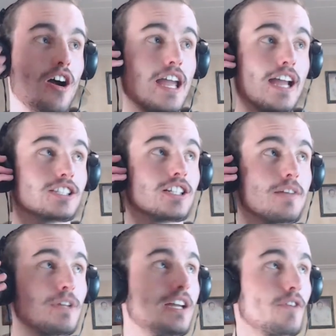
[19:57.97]
I
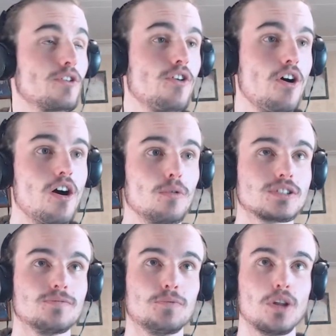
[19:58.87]
actually, believe it or not, I
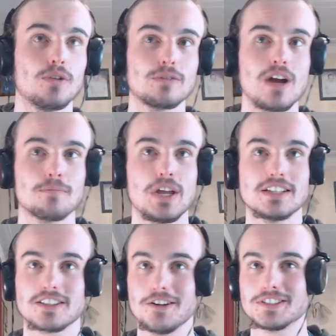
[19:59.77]
wasn't following
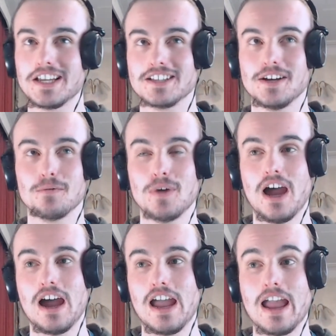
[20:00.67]
rugby as closely as
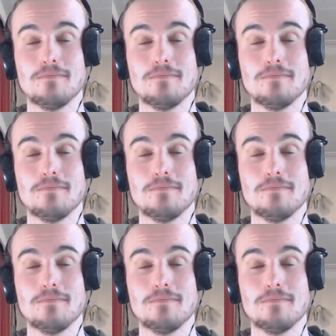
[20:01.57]
I